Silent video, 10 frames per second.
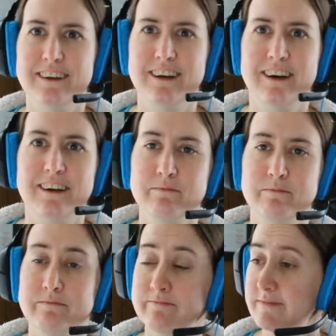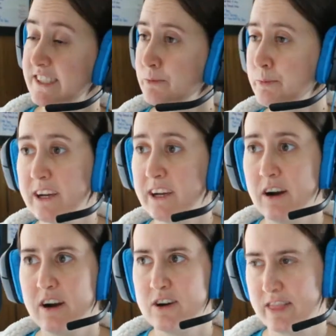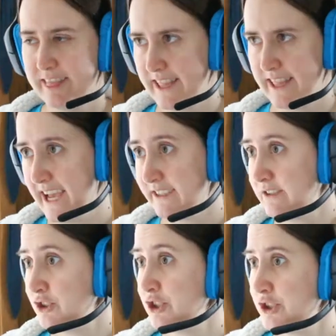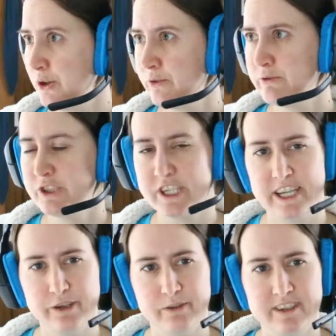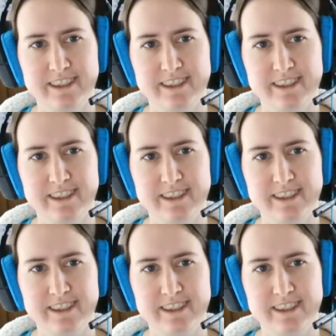This will be our last show for January. It